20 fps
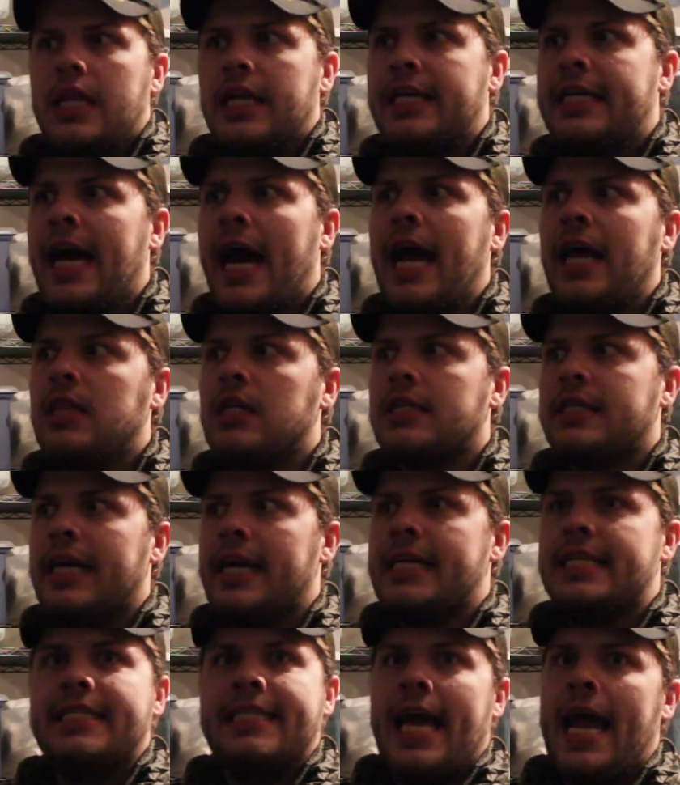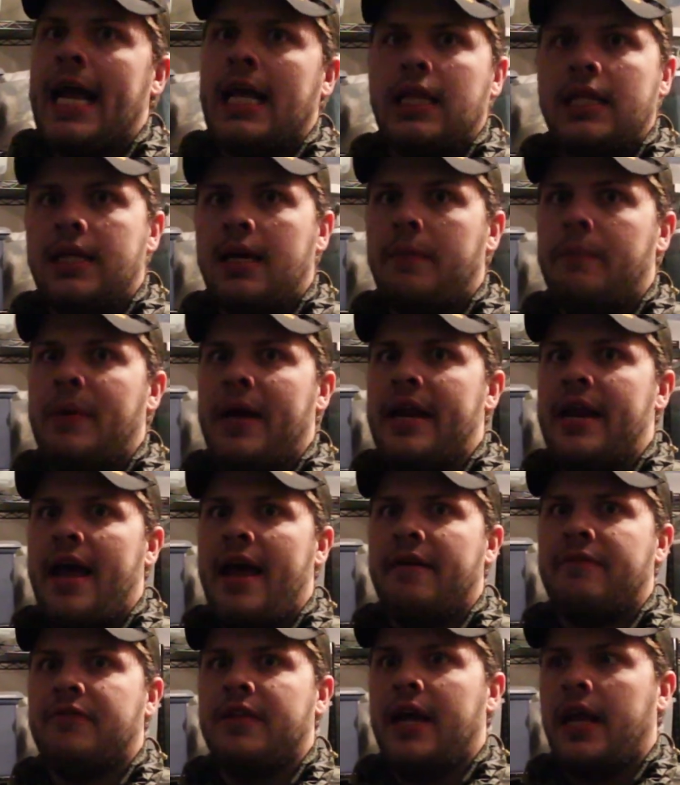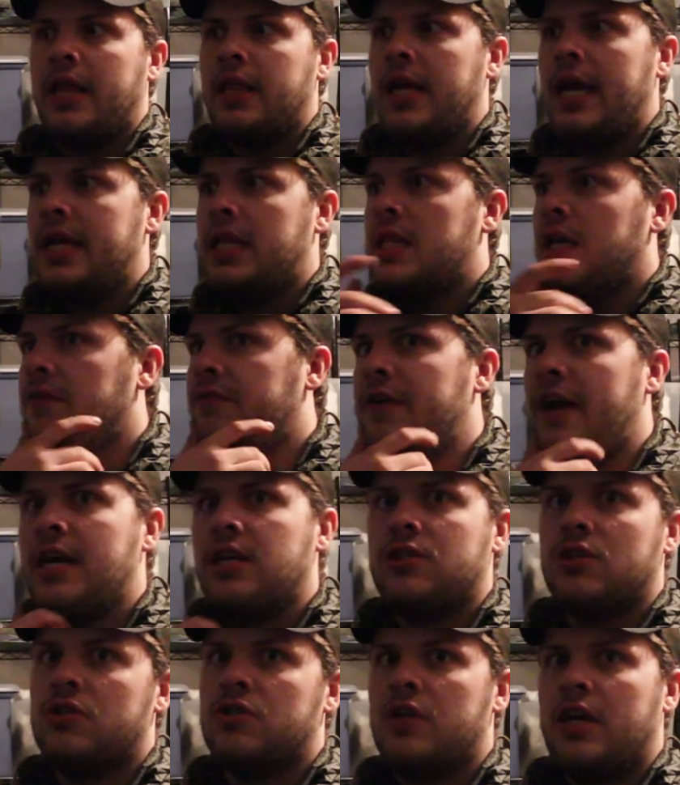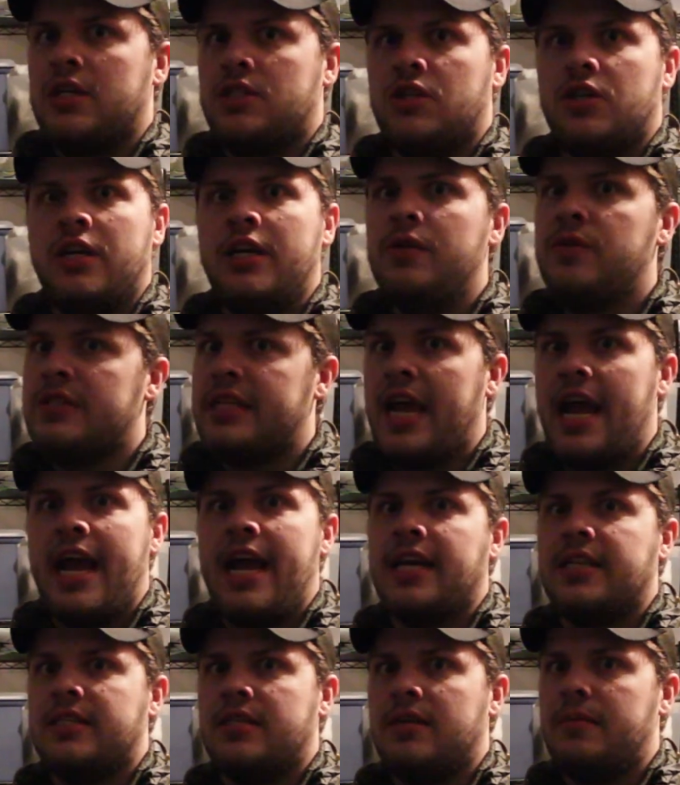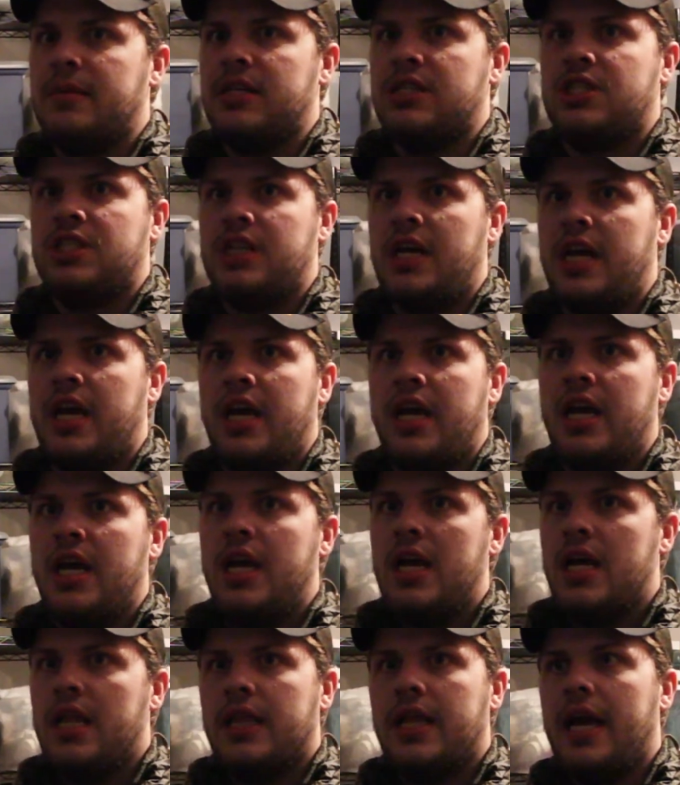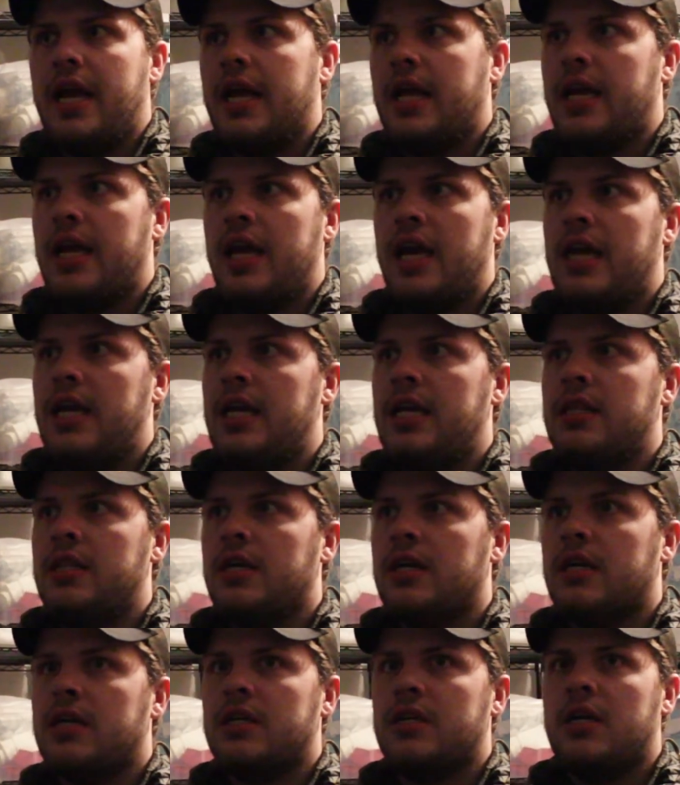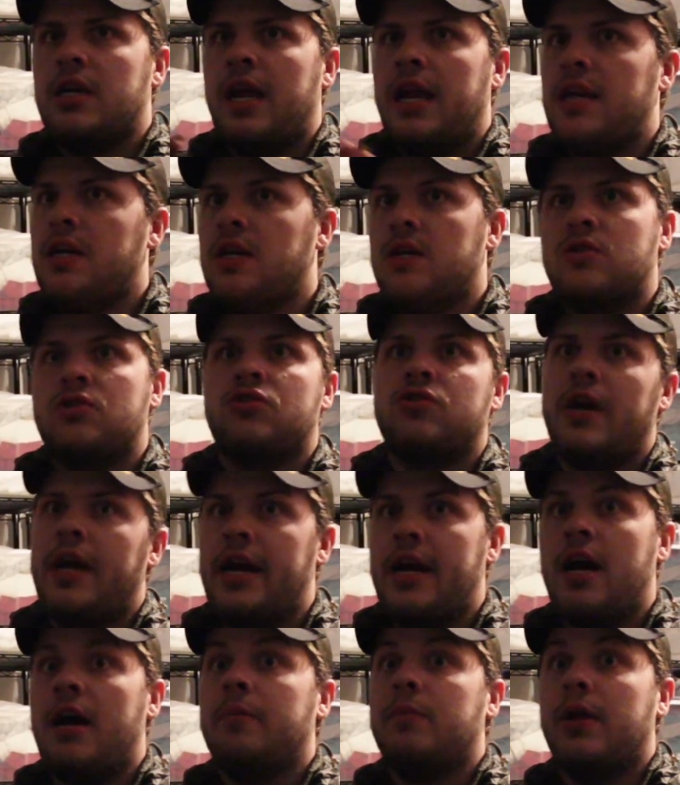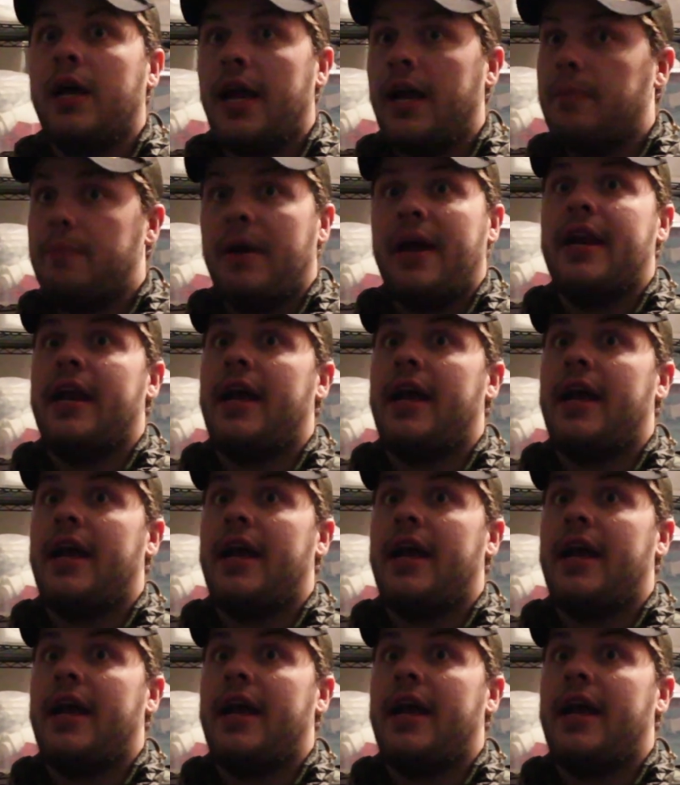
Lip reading: the guy looked exactly like Ben Affleck, like the facial structure. He was handsome as shit. Like, he looked straight up like Ben